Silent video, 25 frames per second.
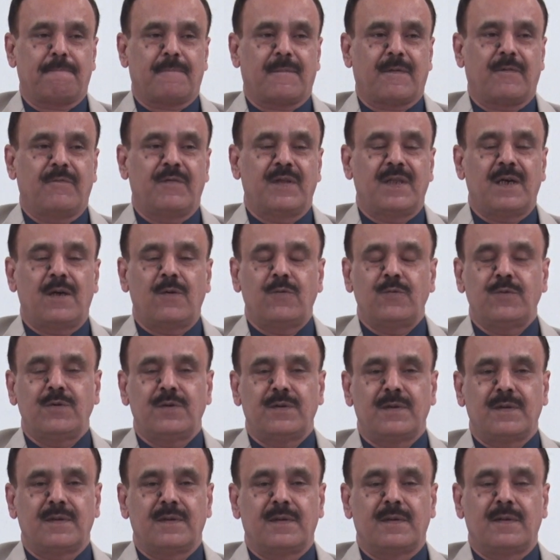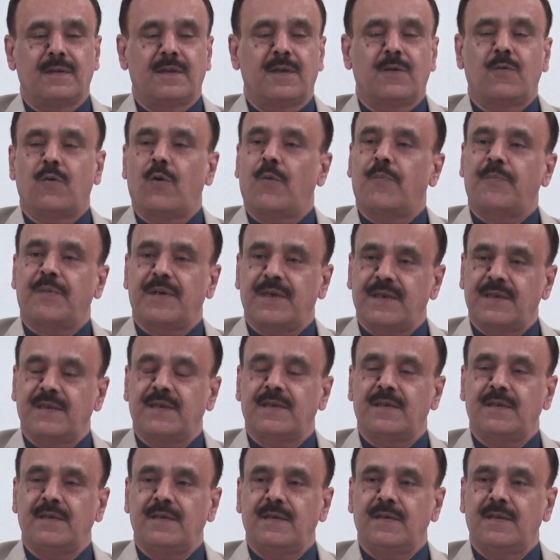Without the
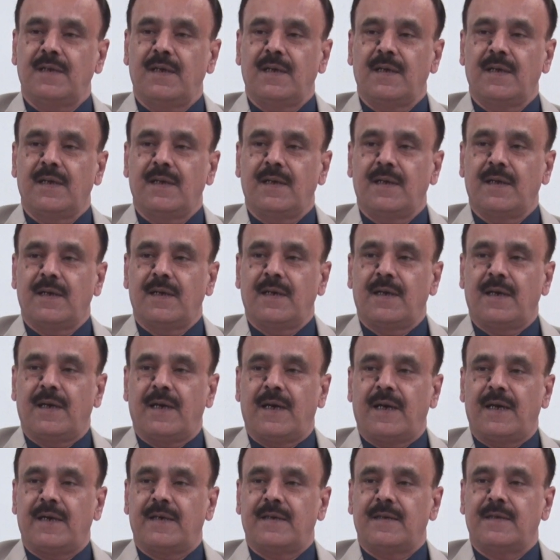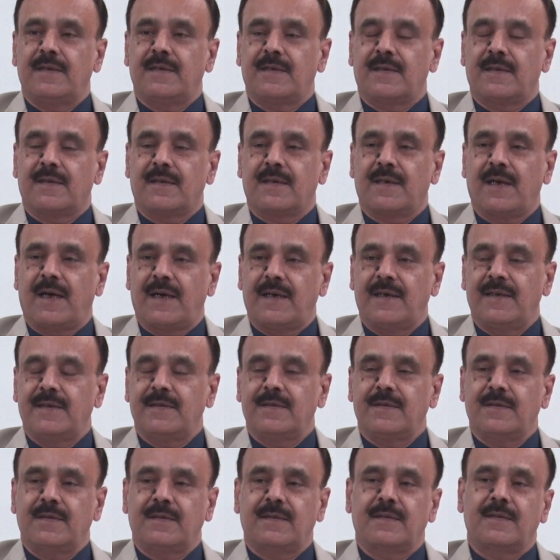cooperation and
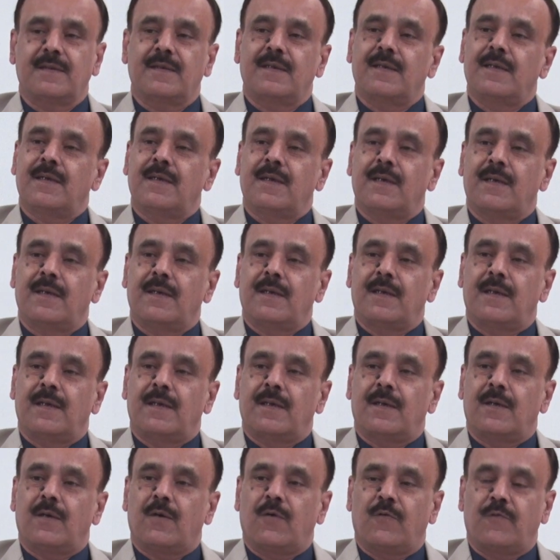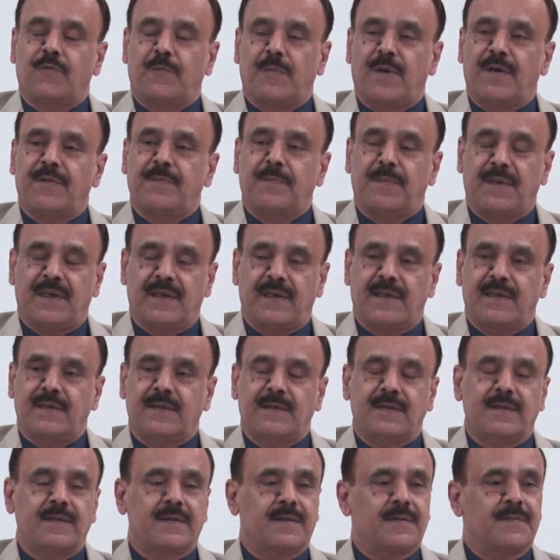guidance of my parents,
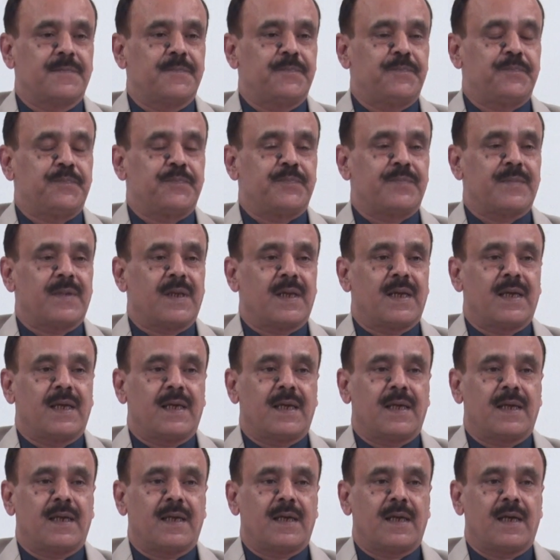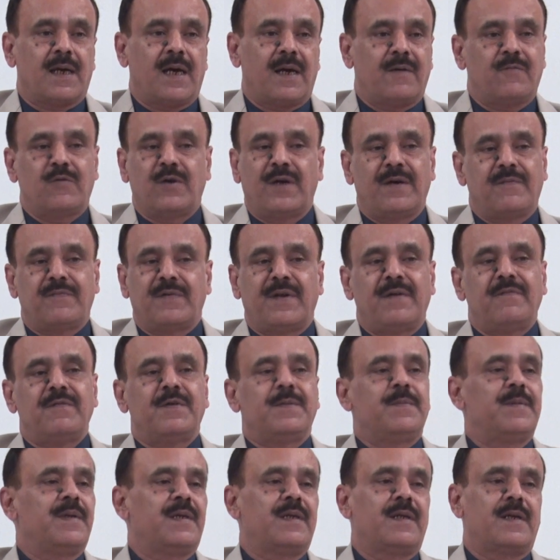I would have never
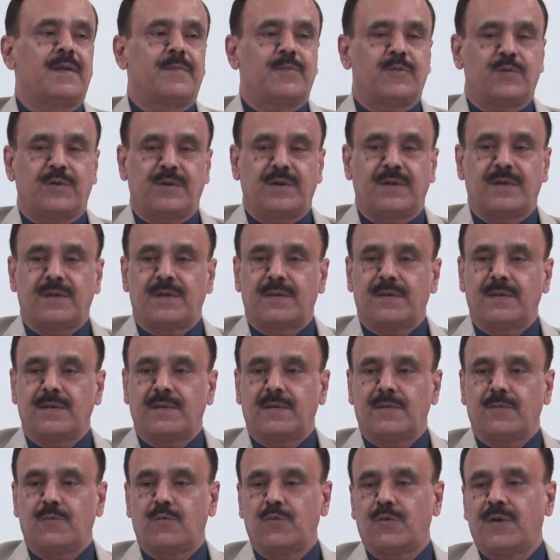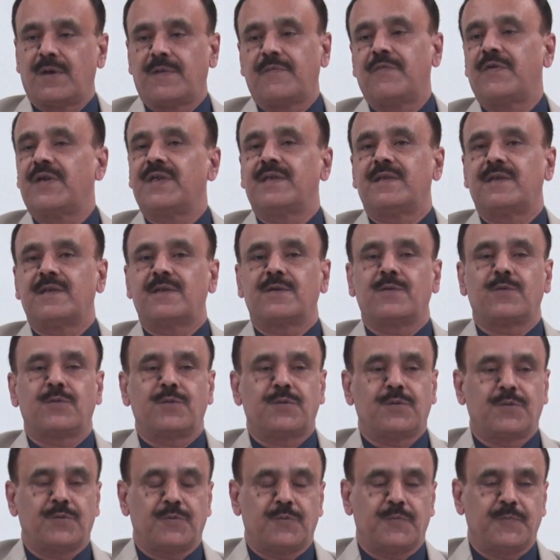been in a position to convey this to
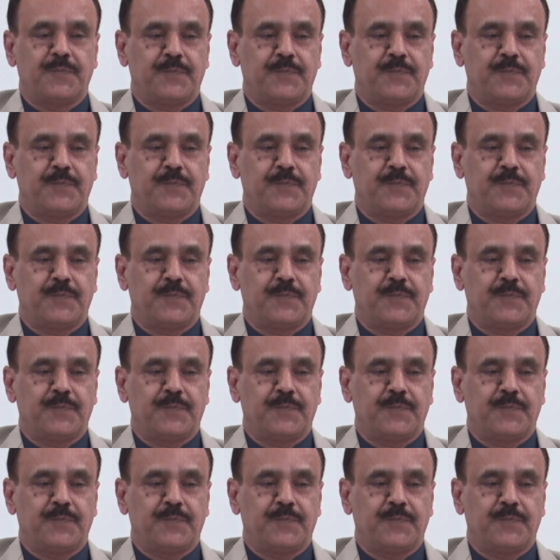you.